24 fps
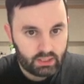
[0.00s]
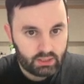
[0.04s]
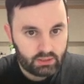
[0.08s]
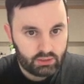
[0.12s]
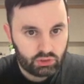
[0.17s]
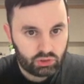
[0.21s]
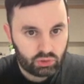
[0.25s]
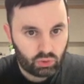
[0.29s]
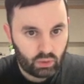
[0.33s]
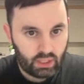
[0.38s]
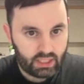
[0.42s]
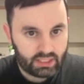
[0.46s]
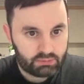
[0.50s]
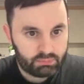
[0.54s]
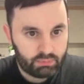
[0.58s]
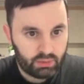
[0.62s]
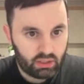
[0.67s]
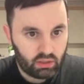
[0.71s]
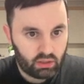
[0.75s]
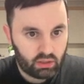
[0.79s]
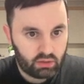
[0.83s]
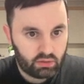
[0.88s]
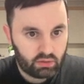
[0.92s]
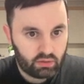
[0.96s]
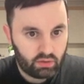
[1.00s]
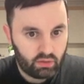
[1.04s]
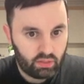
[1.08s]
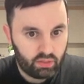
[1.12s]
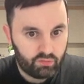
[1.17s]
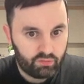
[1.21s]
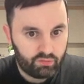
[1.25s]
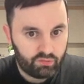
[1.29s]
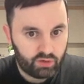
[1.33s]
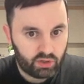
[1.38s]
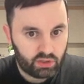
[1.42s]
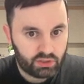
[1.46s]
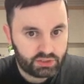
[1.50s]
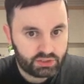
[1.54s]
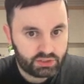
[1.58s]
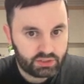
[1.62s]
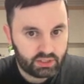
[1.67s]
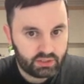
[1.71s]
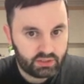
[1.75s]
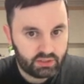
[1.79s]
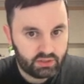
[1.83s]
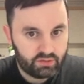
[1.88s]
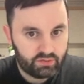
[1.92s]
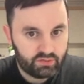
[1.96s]
So let's build the first
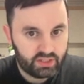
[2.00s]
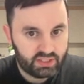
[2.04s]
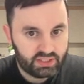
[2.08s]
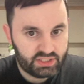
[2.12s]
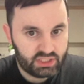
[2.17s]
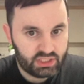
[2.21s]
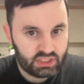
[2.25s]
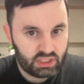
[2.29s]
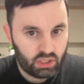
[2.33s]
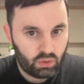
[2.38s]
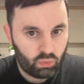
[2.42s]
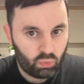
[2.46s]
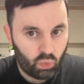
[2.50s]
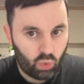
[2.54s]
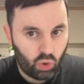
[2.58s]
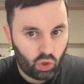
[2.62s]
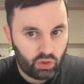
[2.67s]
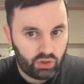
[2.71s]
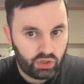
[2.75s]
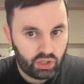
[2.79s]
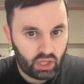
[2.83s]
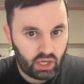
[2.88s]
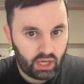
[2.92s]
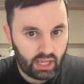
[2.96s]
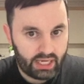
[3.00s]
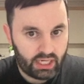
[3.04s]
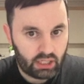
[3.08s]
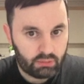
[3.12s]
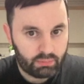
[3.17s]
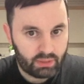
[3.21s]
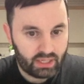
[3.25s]
Division 1 lineup.